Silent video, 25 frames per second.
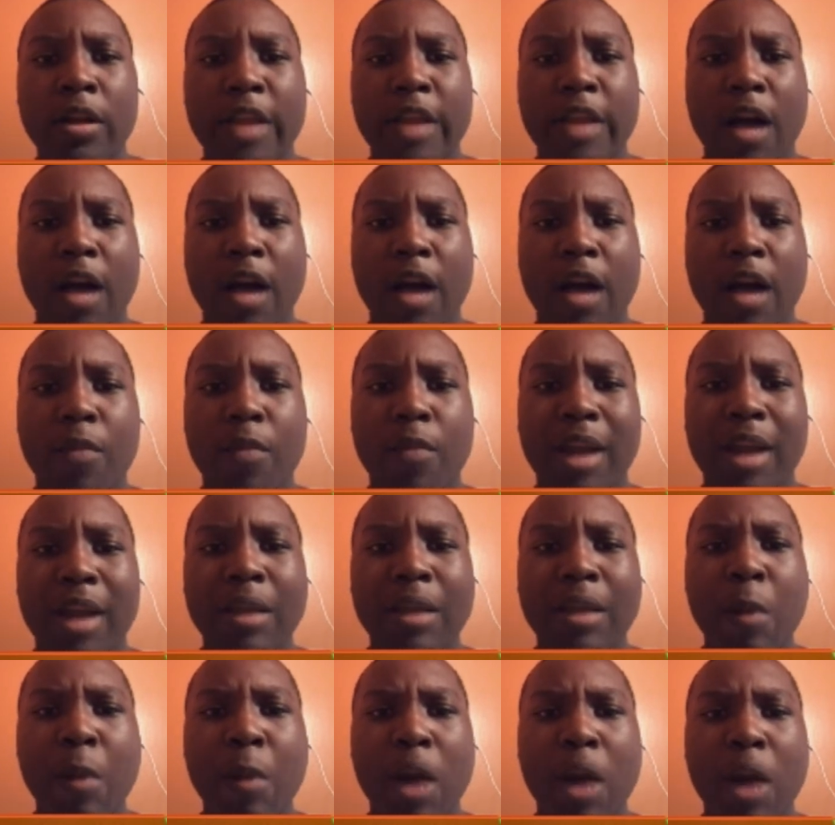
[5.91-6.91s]
Now, by the
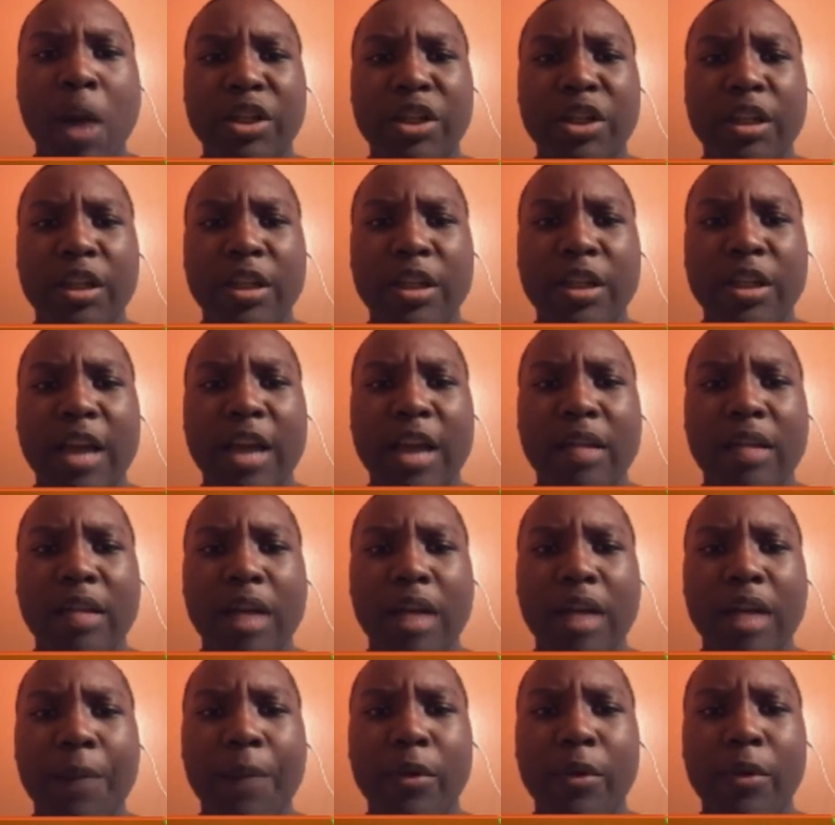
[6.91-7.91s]
time I'm watching this, he
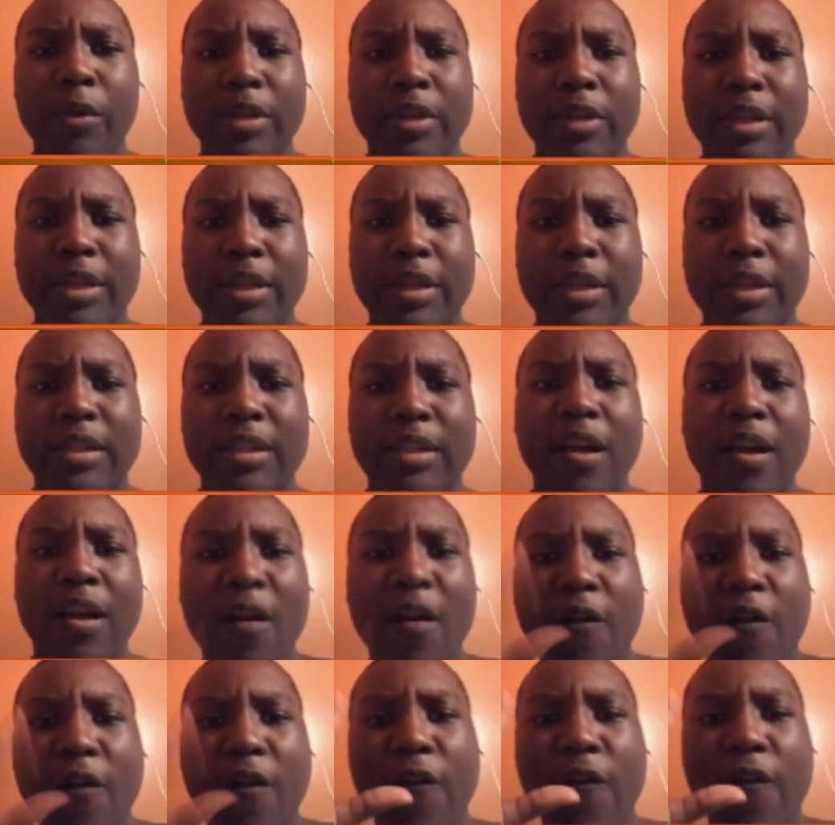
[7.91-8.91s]
has uploaded this
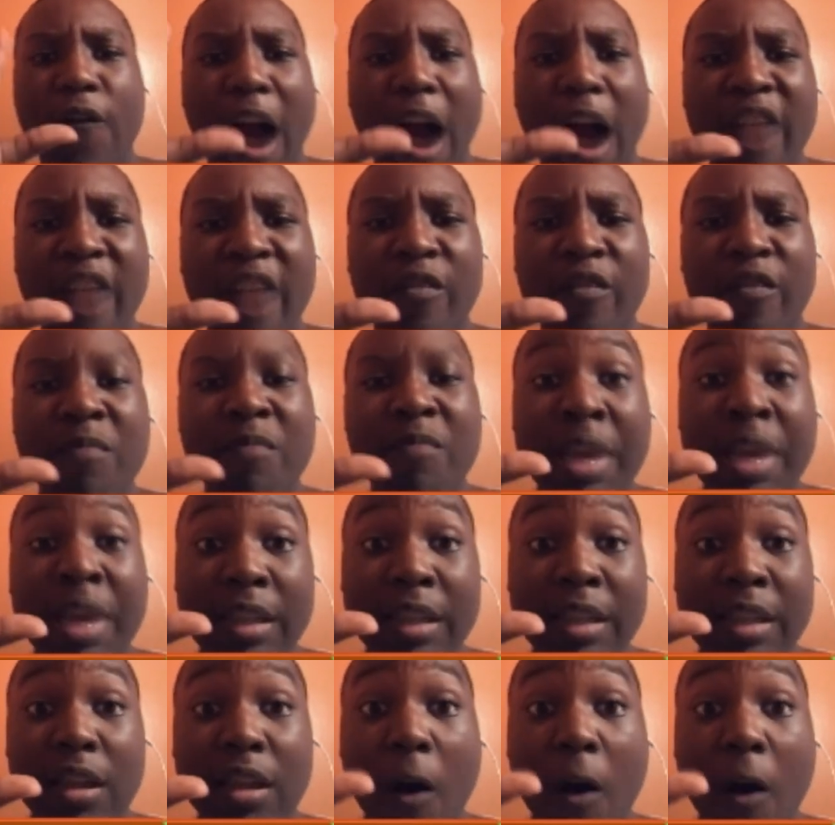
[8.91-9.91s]
5
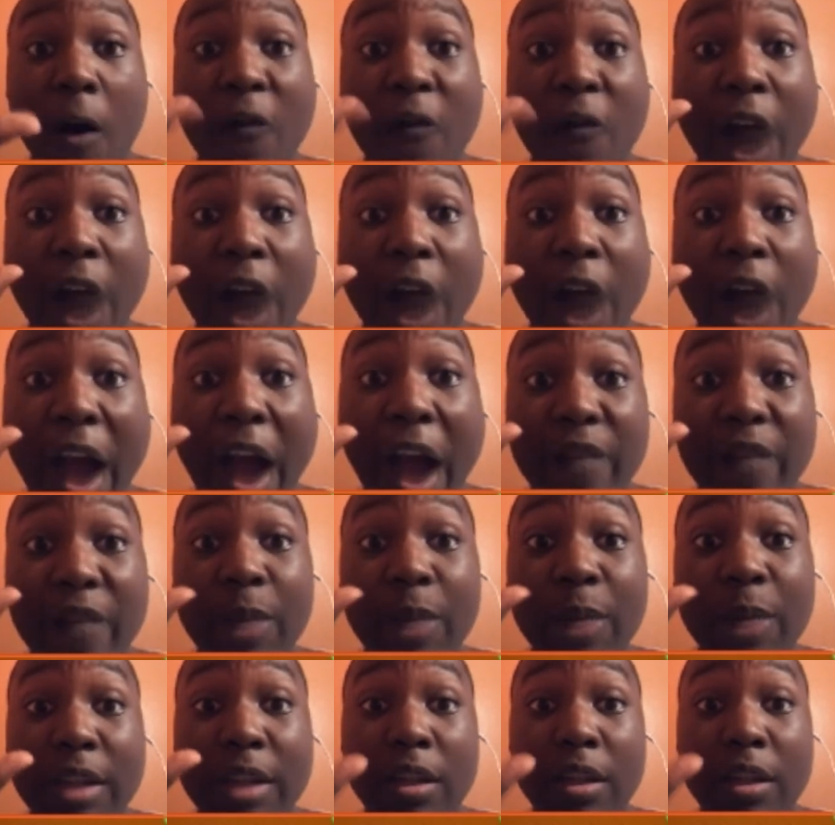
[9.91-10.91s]
minutes ago.
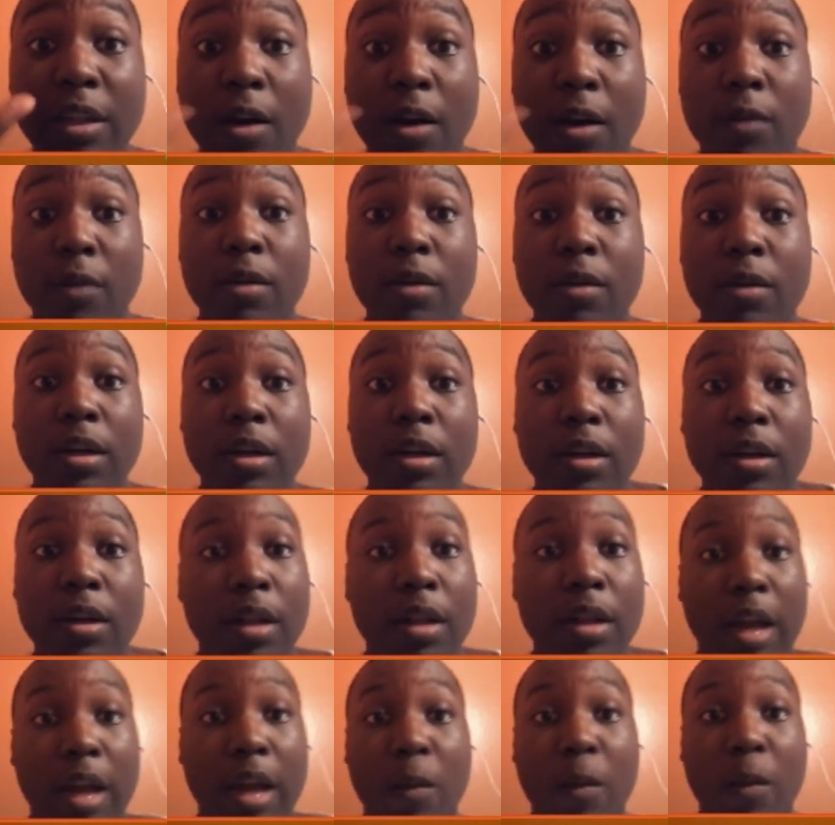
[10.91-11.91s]

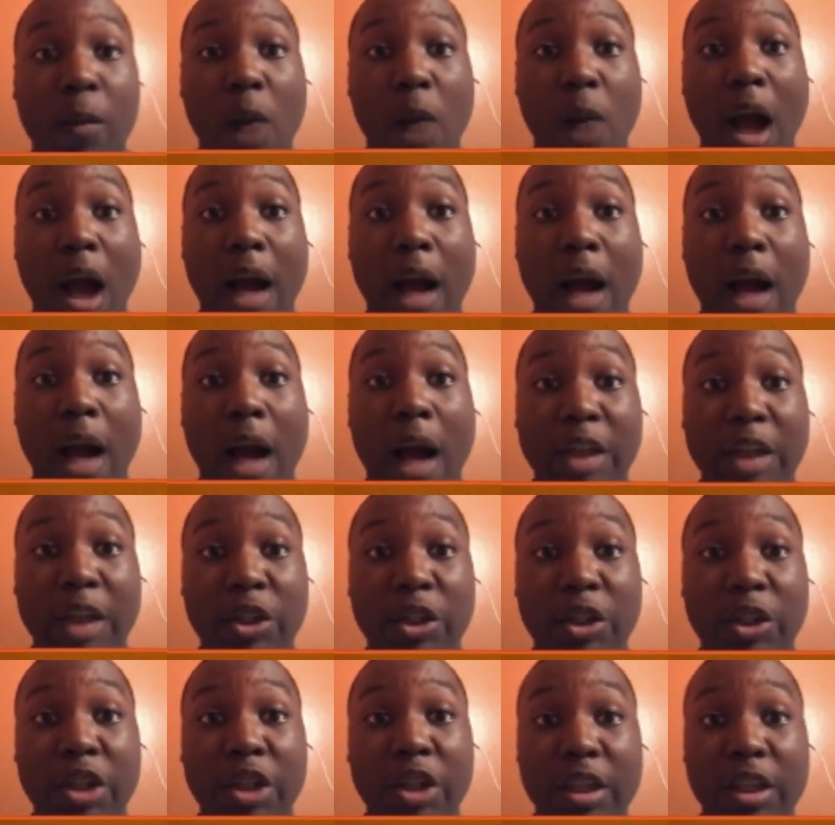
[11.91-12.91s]
Like, wow, I
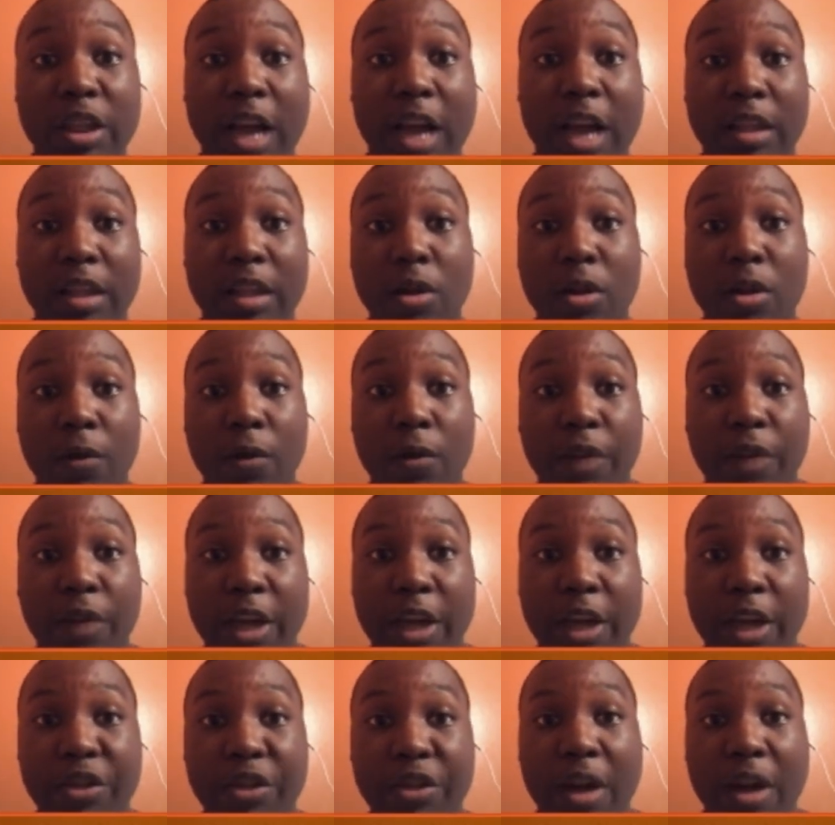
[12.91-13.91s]
just got the
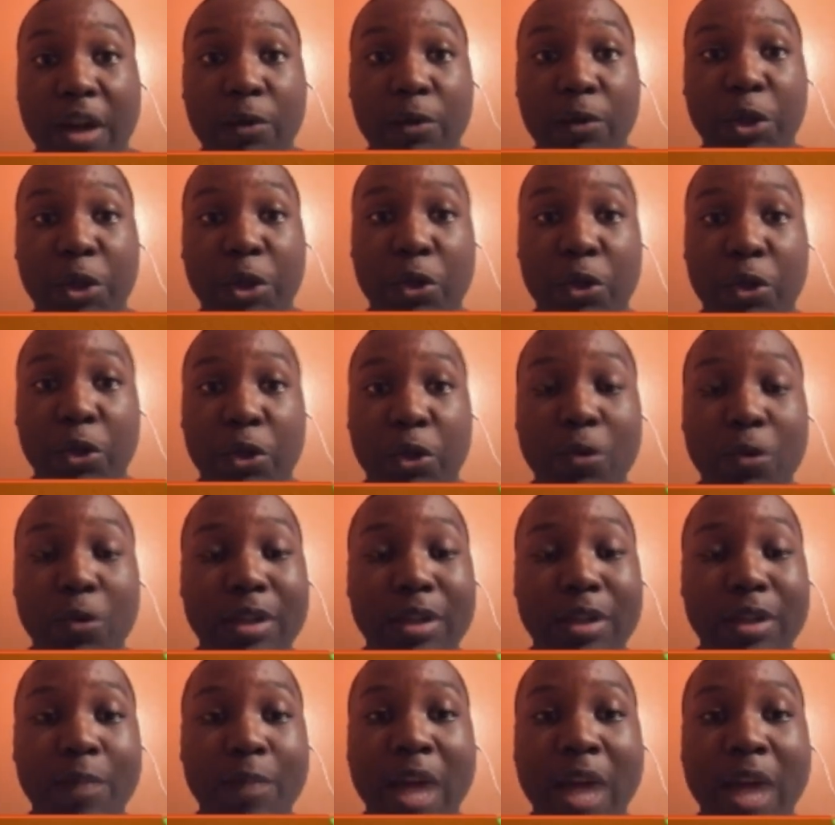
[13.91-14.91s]
notification. I was just
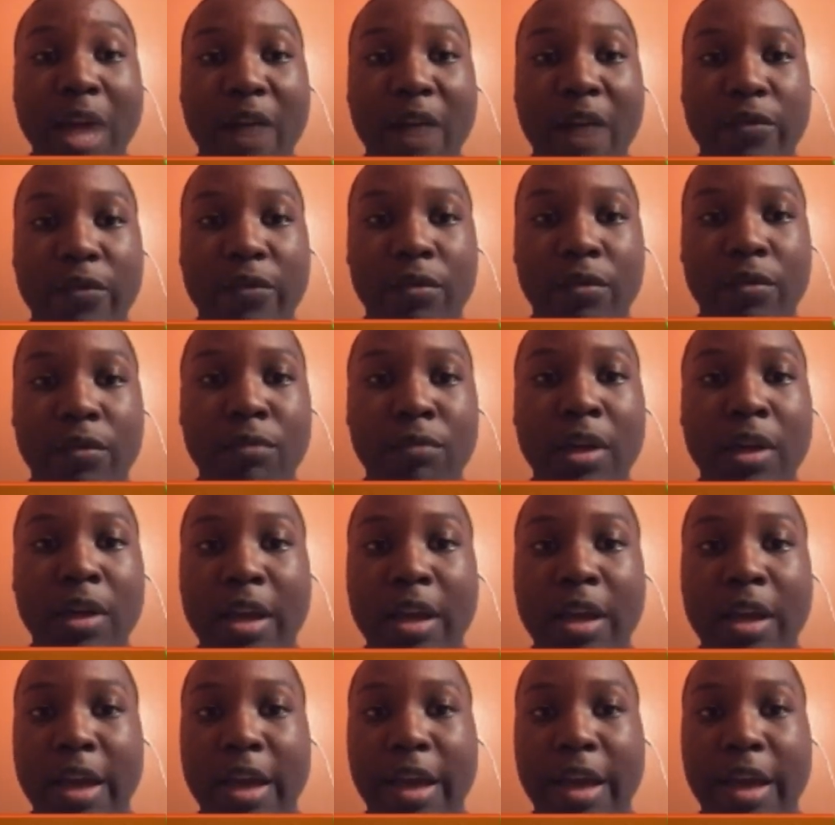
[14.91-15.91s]
using the bathroom
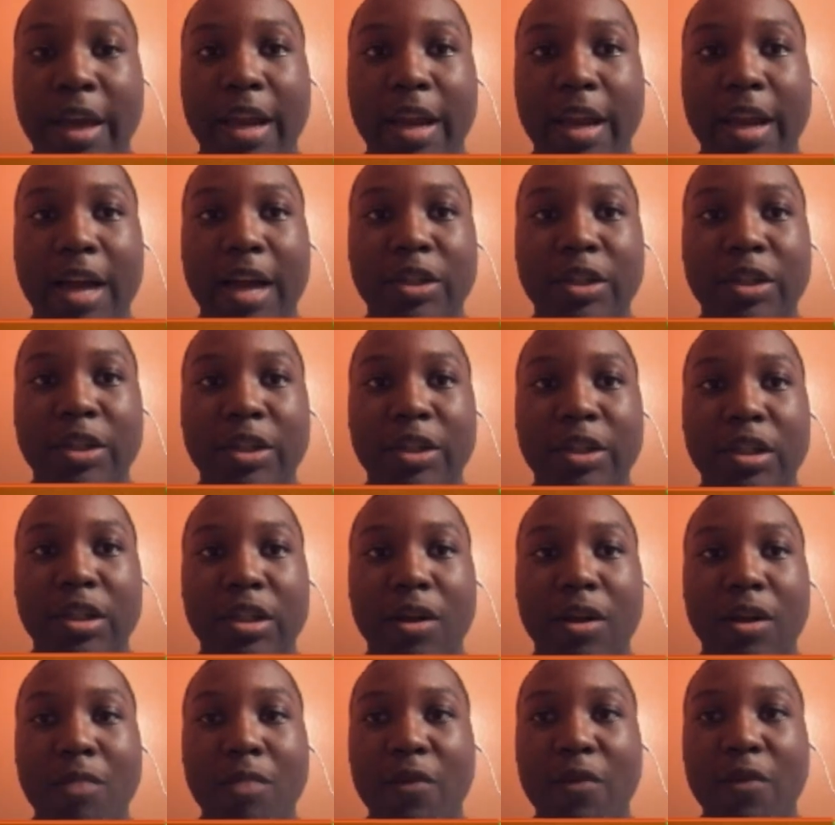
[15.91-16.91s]
and I just
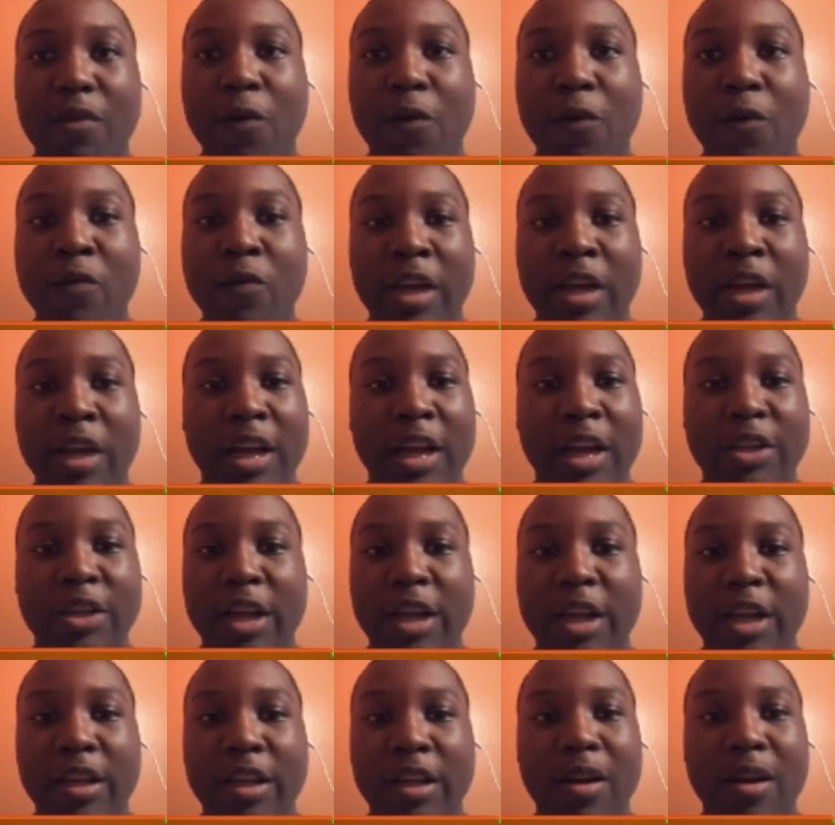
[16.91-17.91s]
heard my phone ring and I
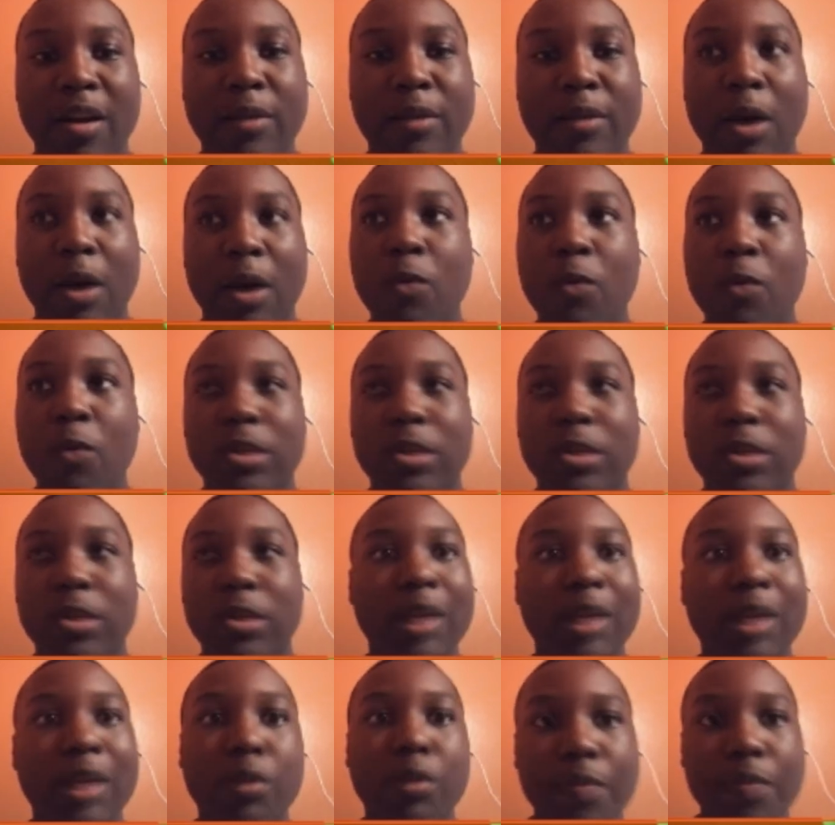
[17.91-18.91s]
checked in and I was like, oh
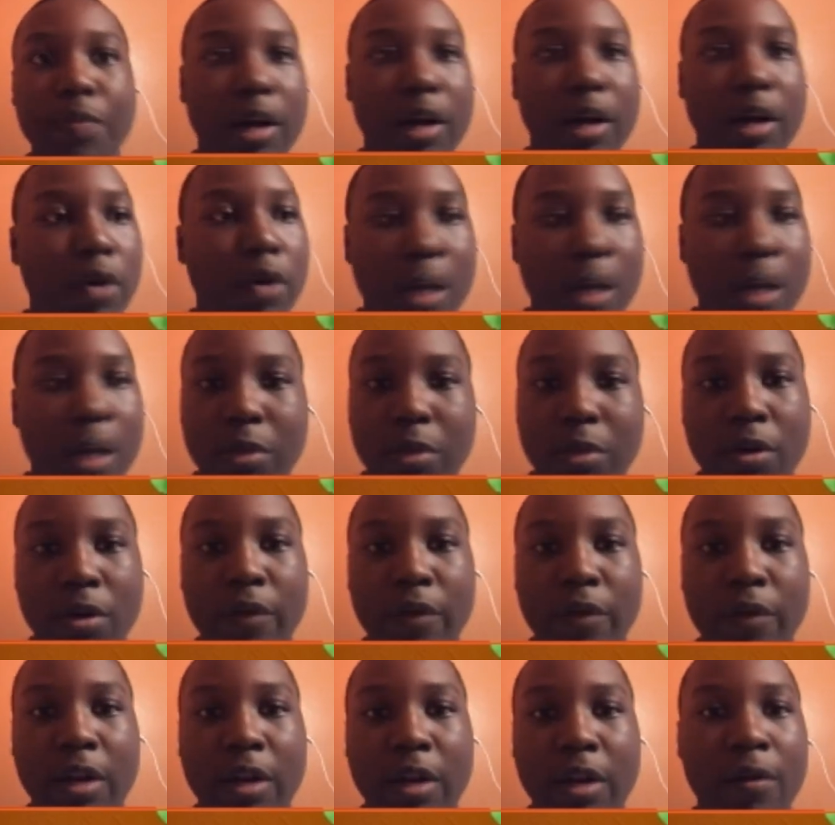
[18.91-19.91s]
snap, Superman Logan
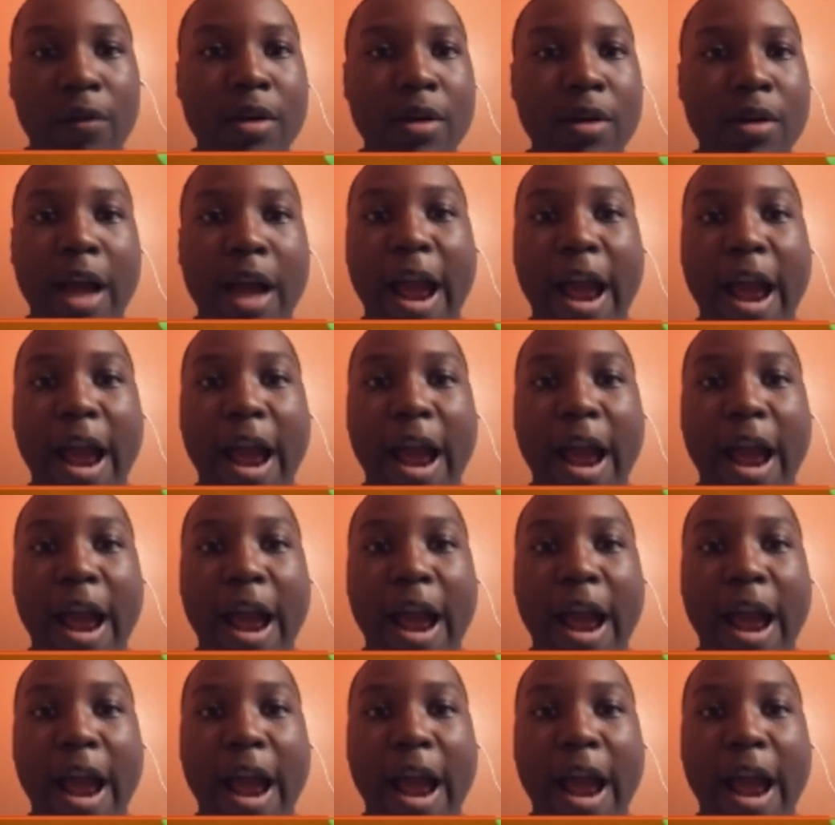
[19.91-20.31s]
uploaded a video.